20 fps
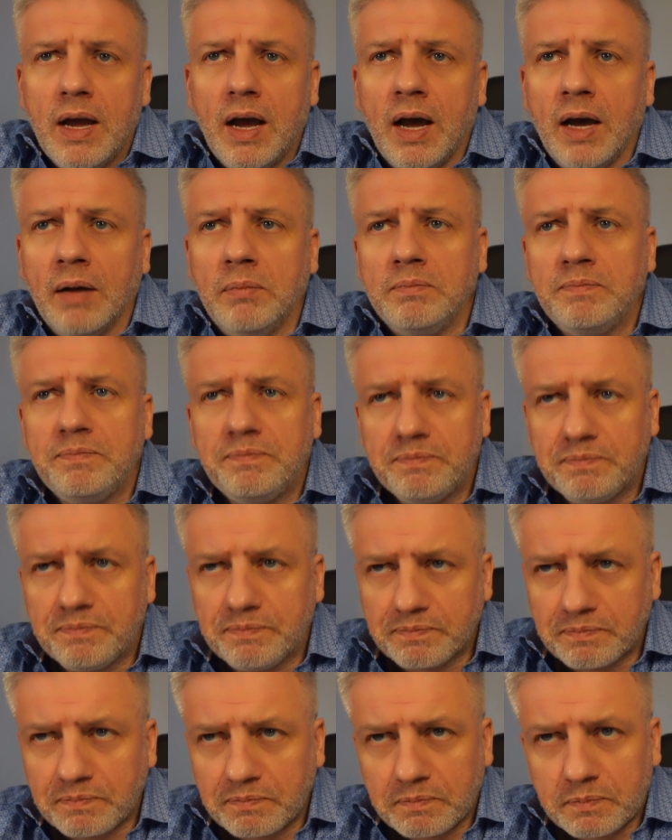And
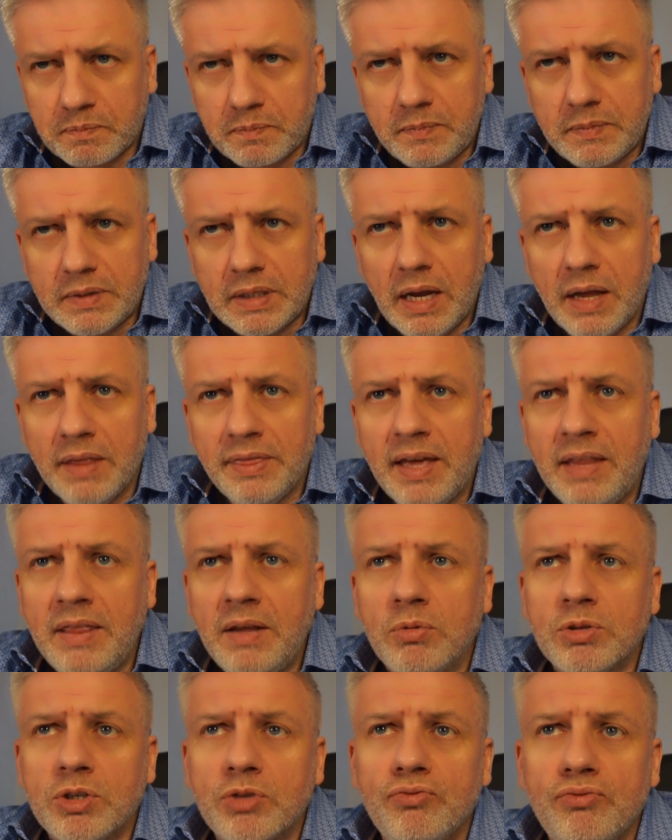then
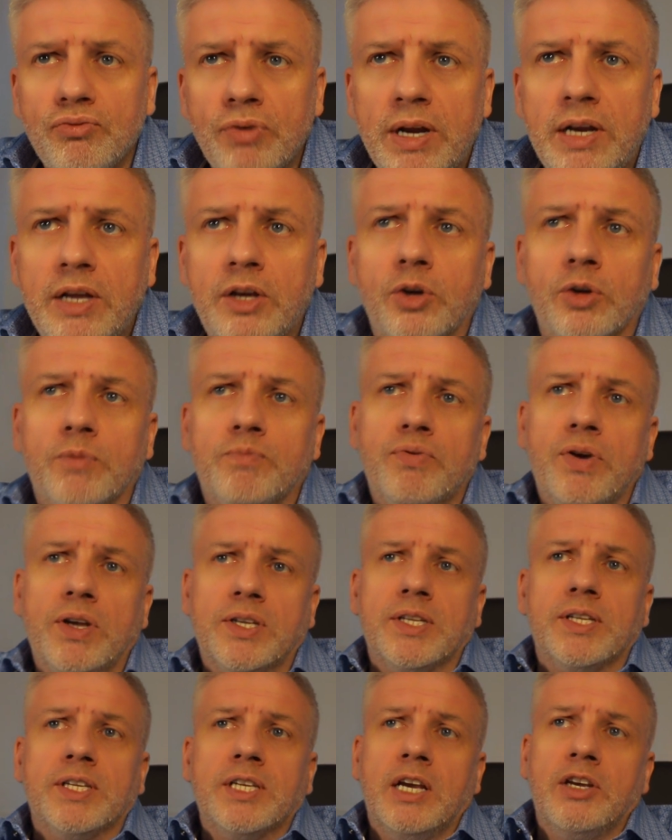there was a really good
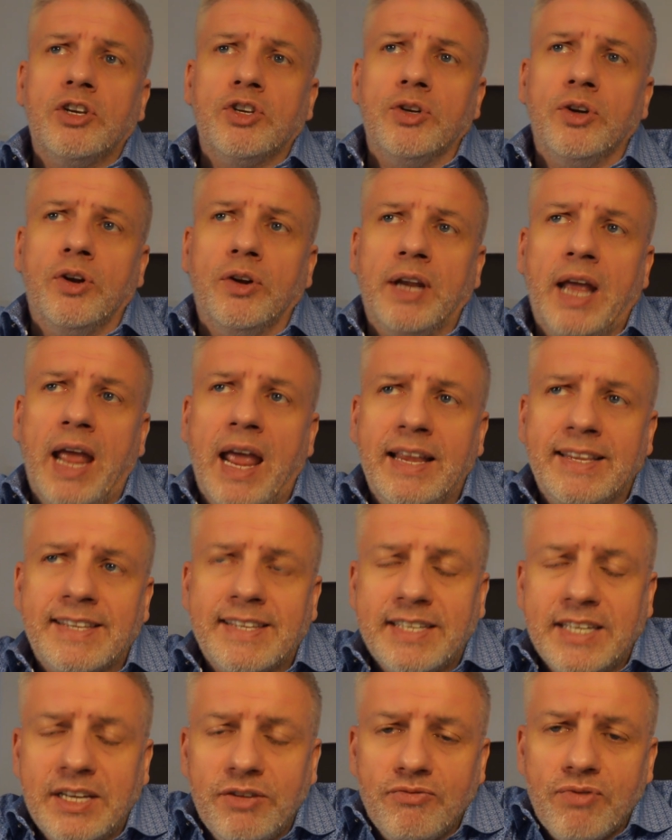presentation on
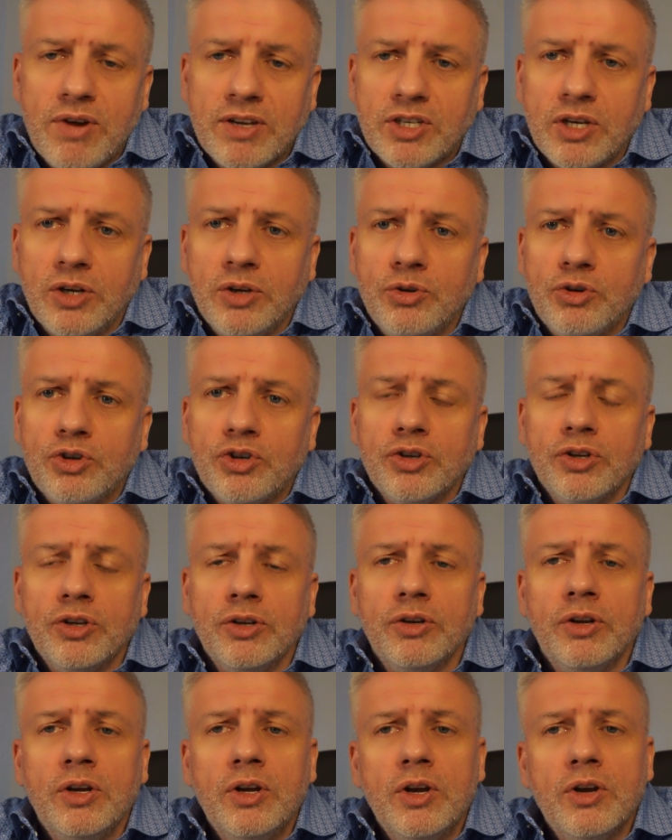entity
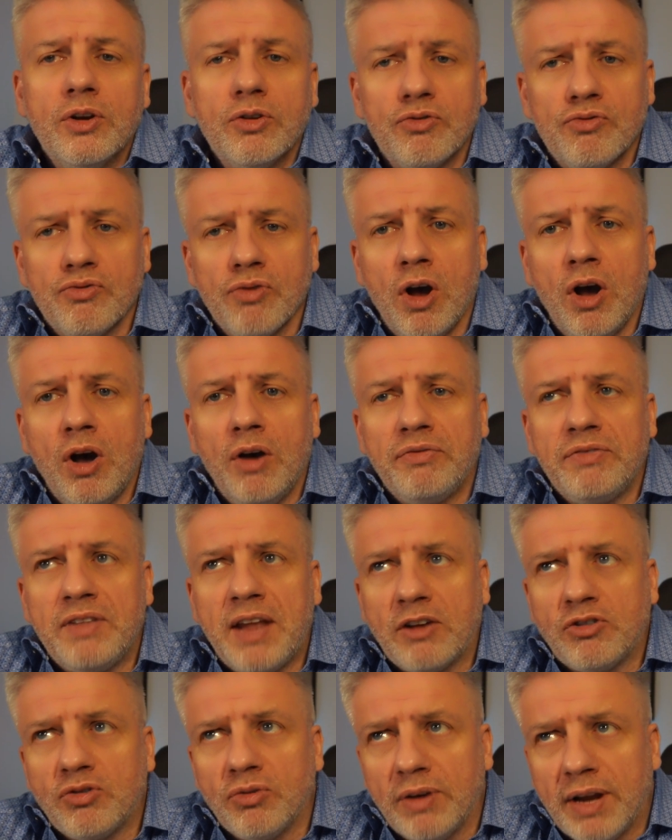resolution, graph,
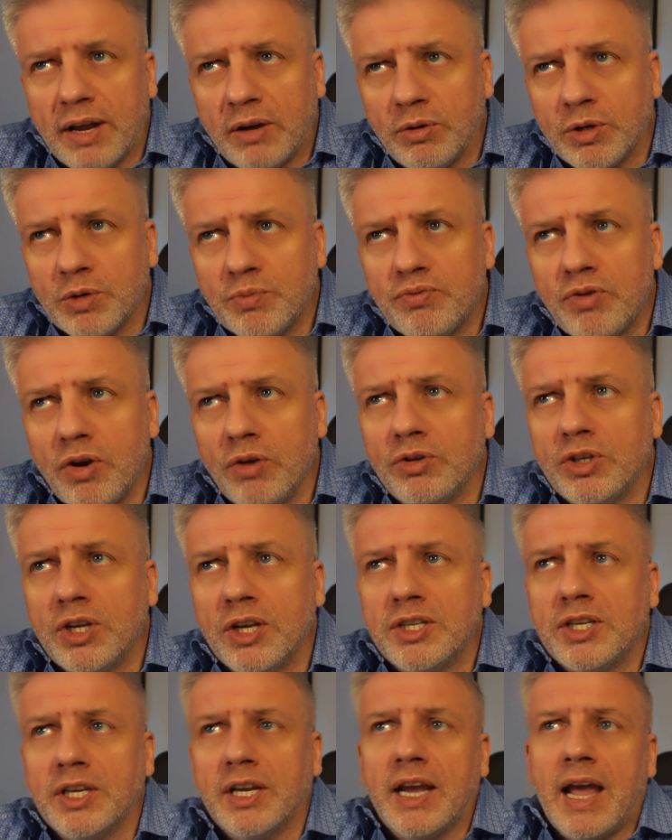natural language
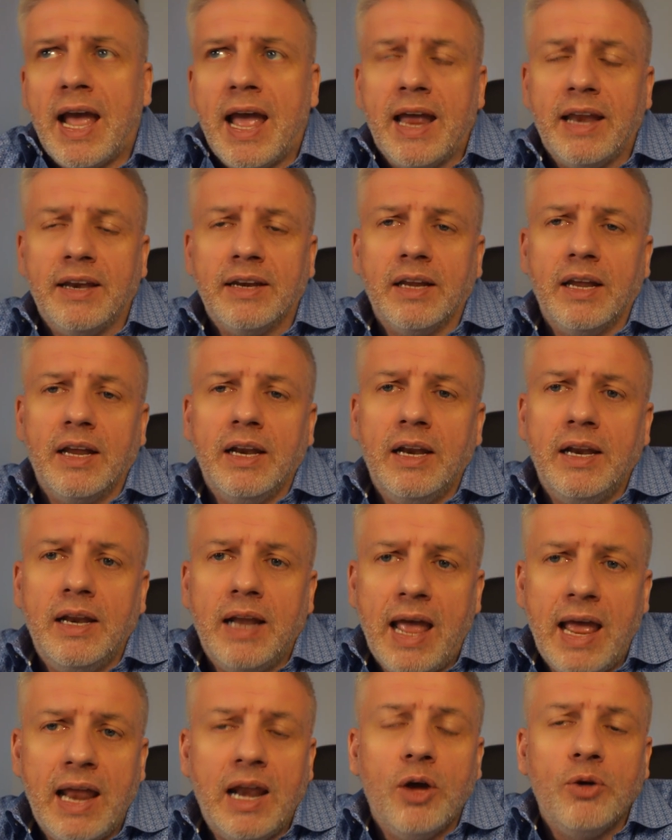processing, and
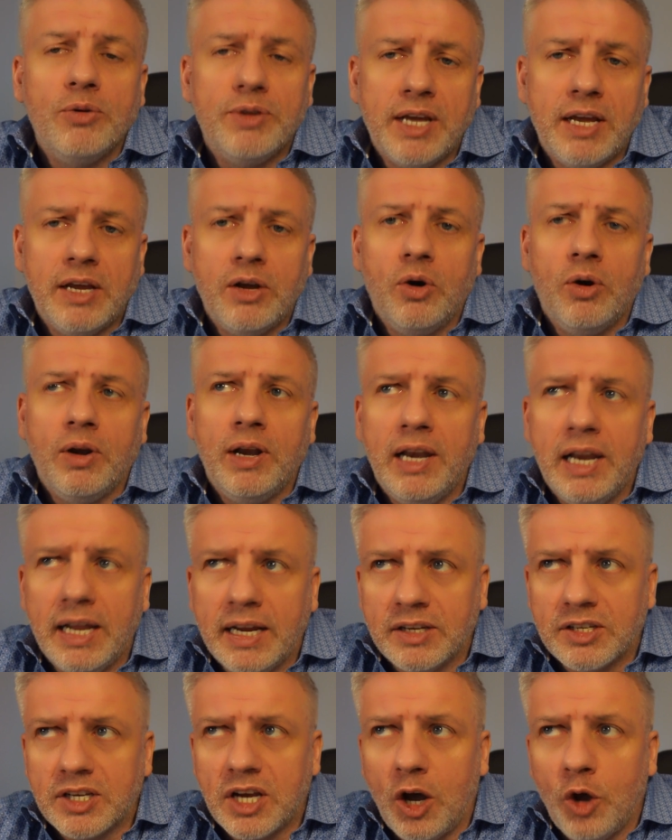LOD, or
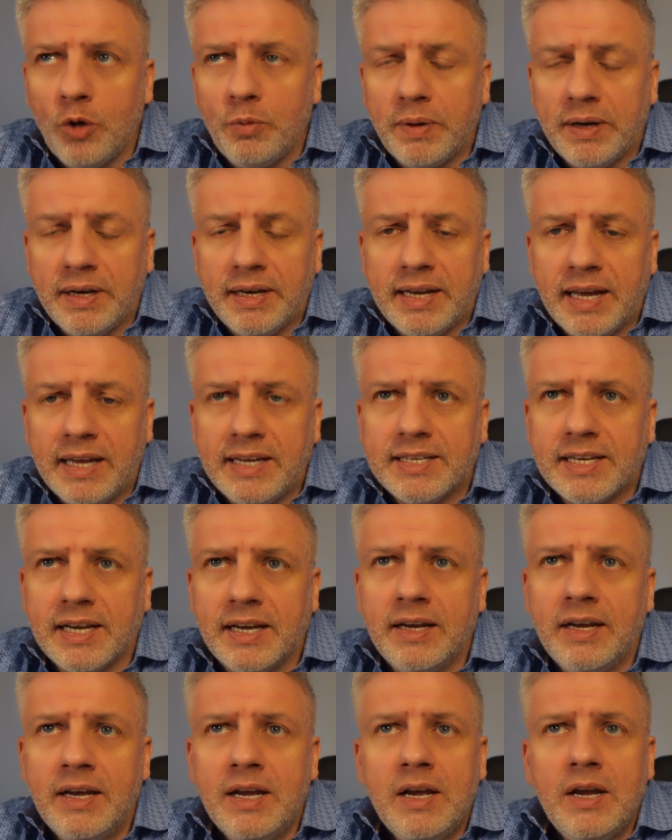linked open
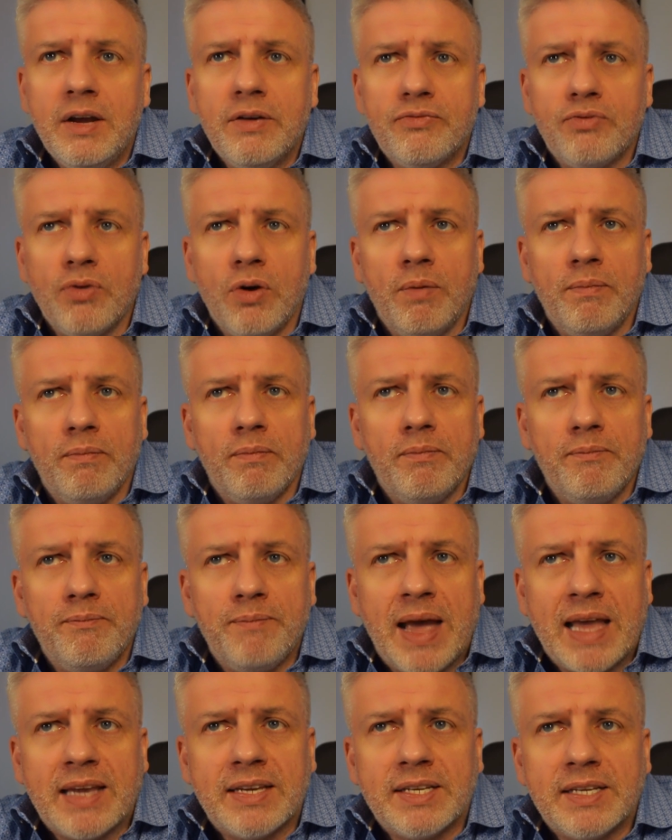data, from
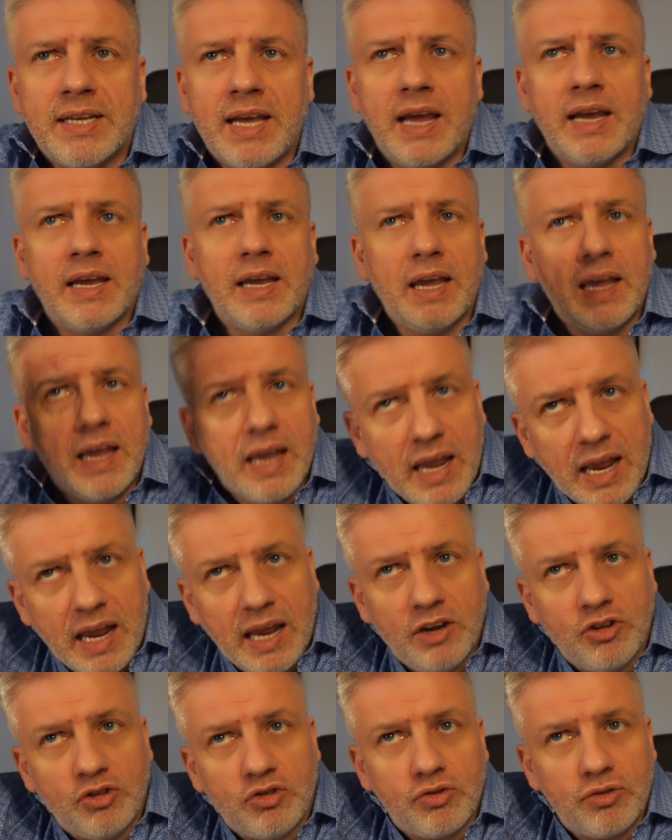Mastech
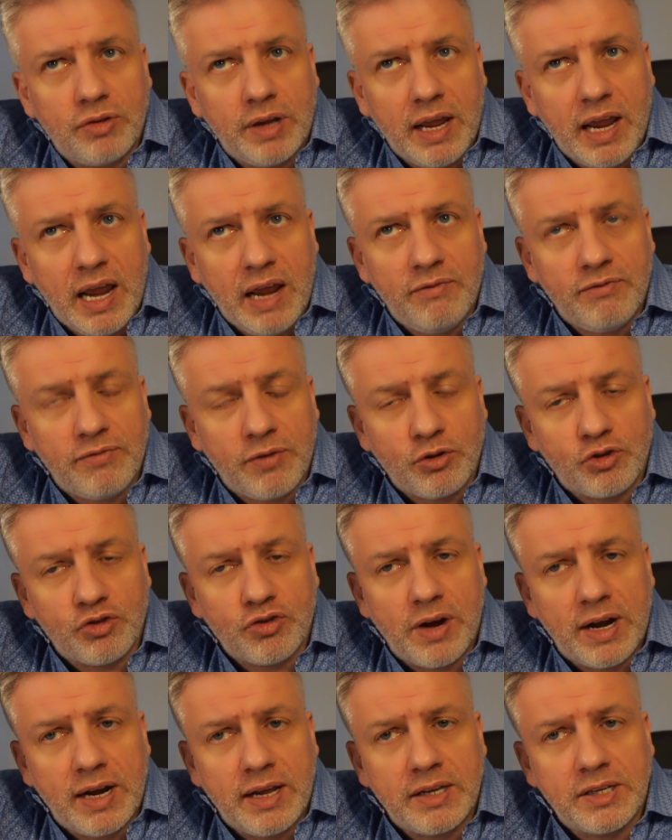
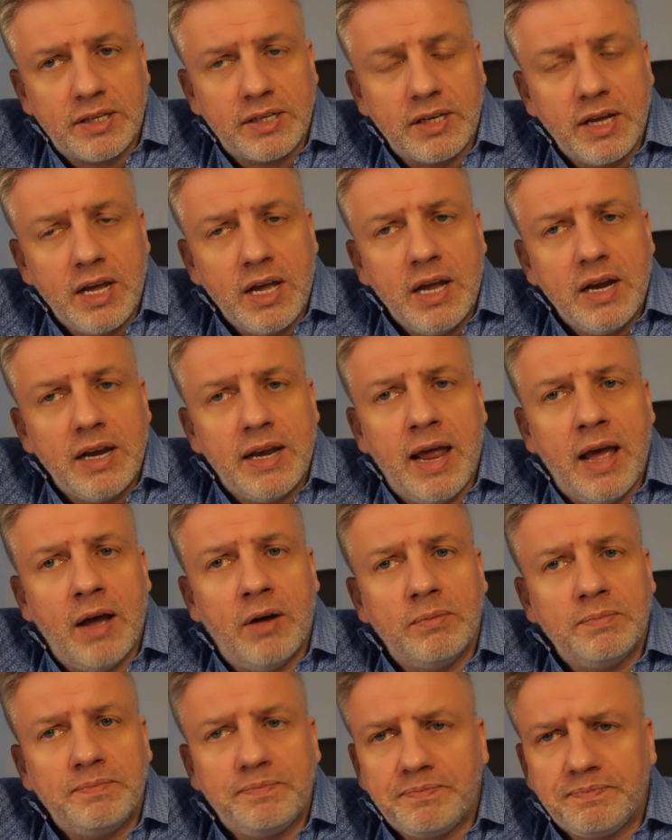InfoTrellis.
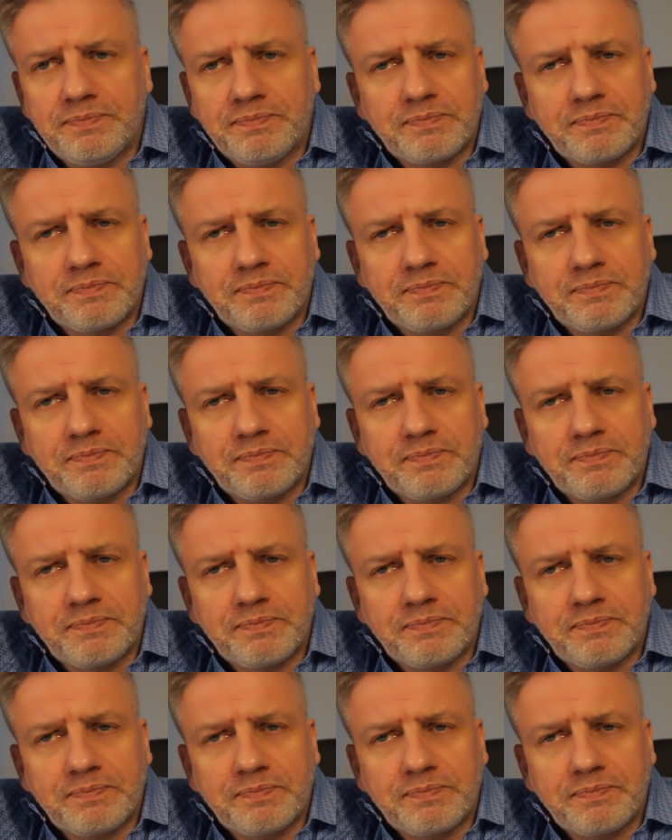Now,